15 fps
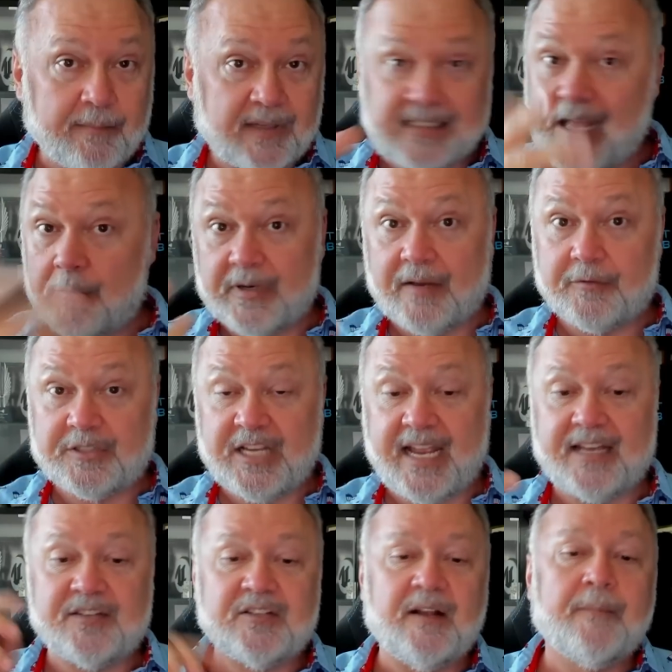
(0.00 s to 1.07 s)
because that would never
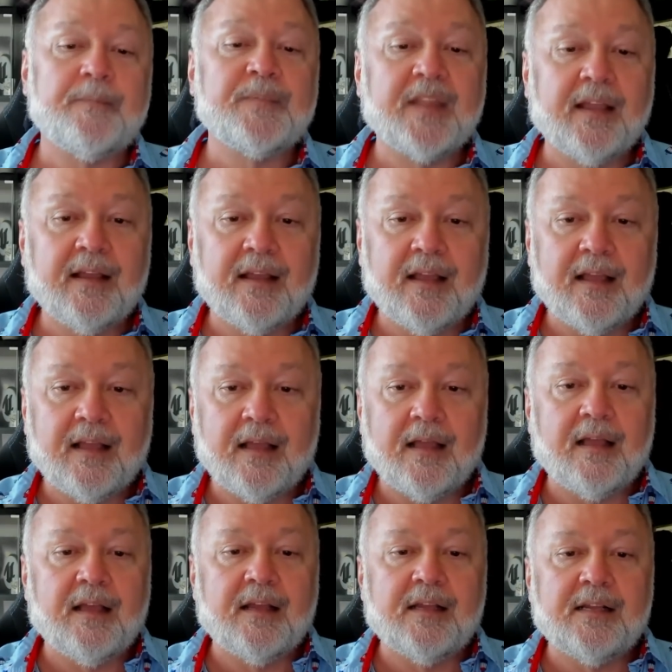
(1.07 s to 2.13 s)
change.
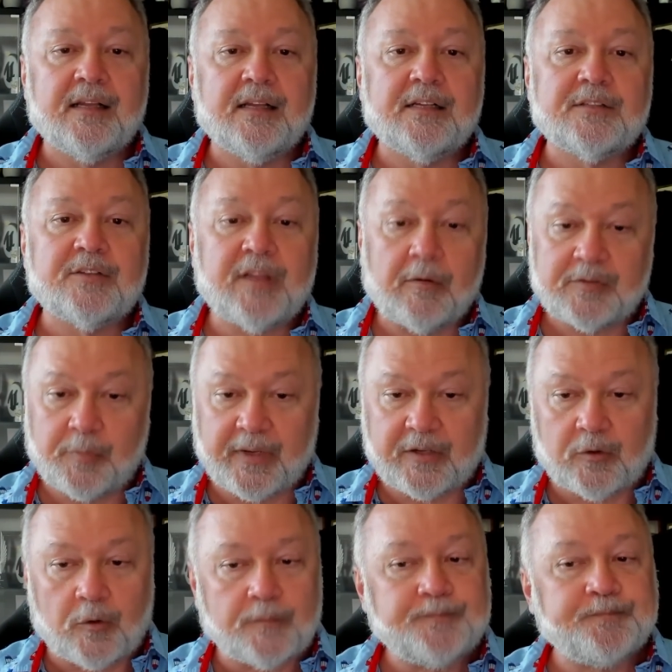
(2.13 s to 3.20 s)
So that was pretty
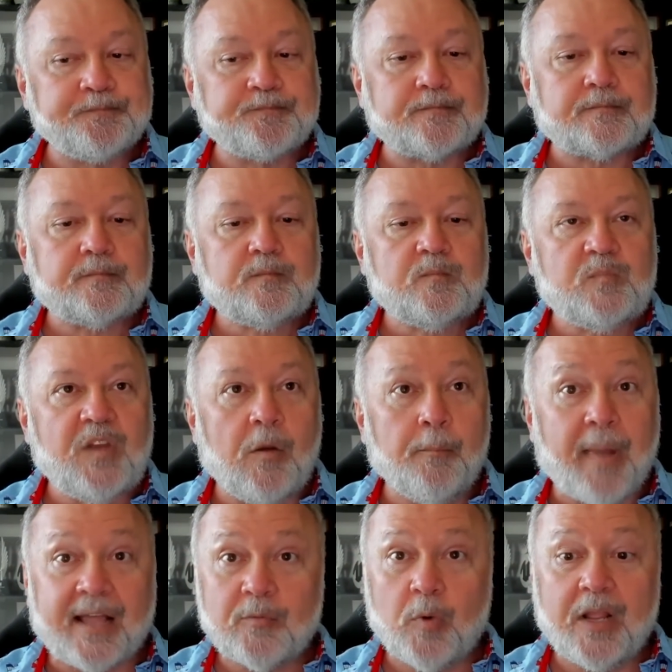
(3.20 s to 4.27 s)
cool.
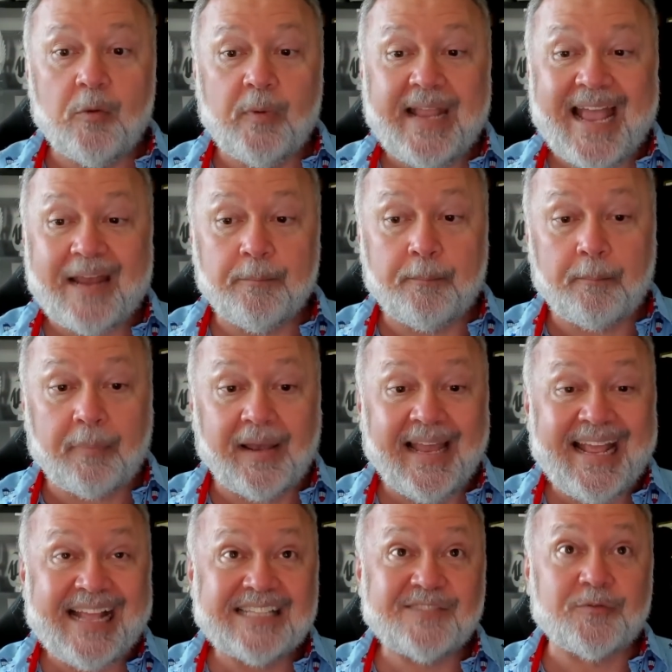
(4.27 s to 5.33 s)
By the way, we had
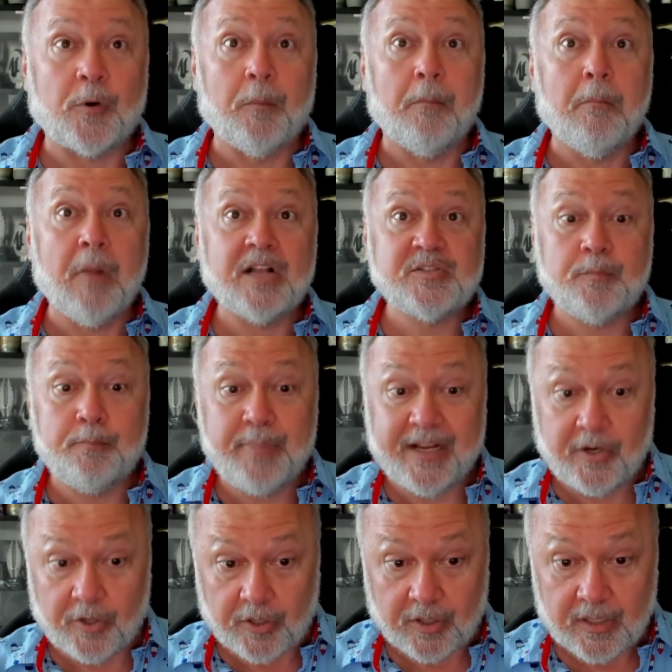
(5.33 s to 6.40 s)
plans for much
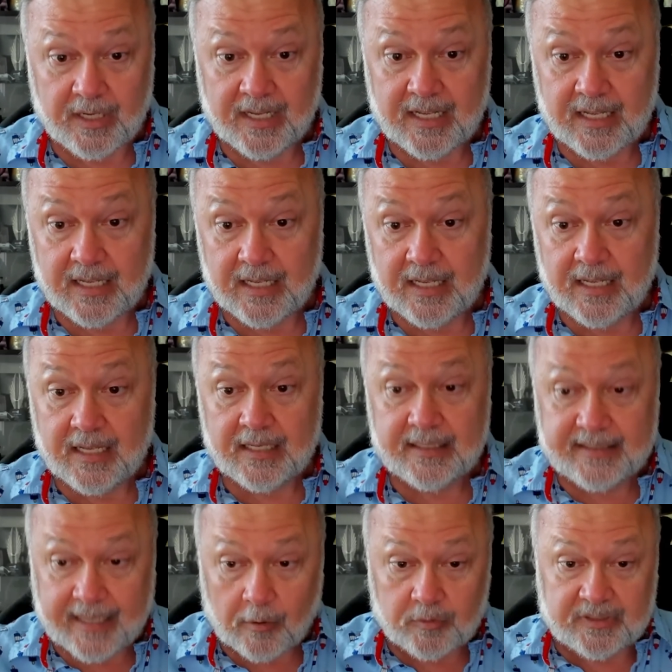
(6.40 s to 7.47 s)
bigger
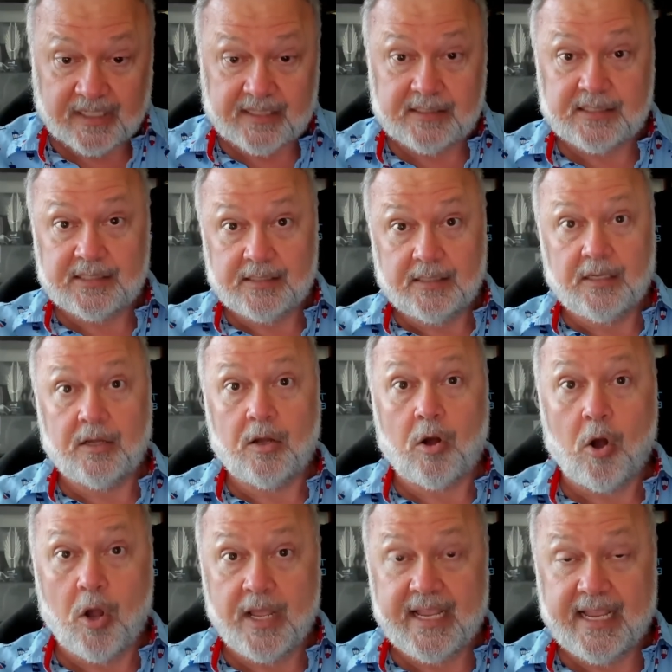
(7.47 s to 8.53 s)
deltas
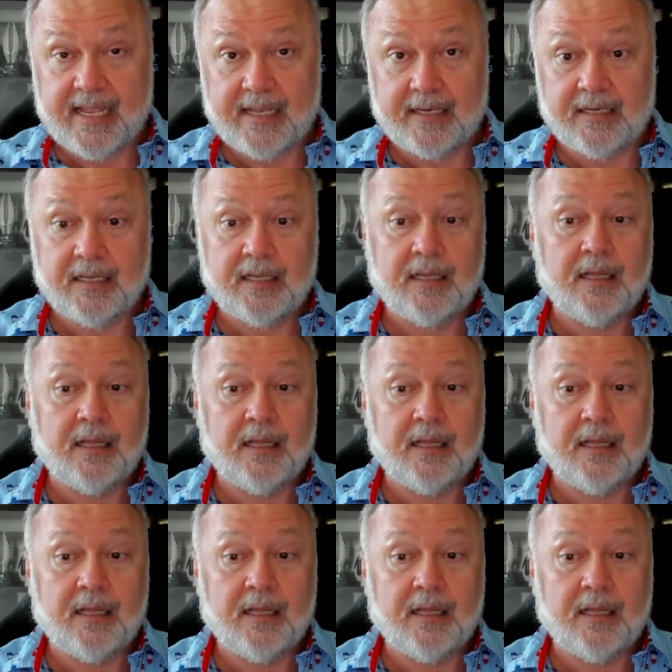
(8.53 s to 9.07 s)
in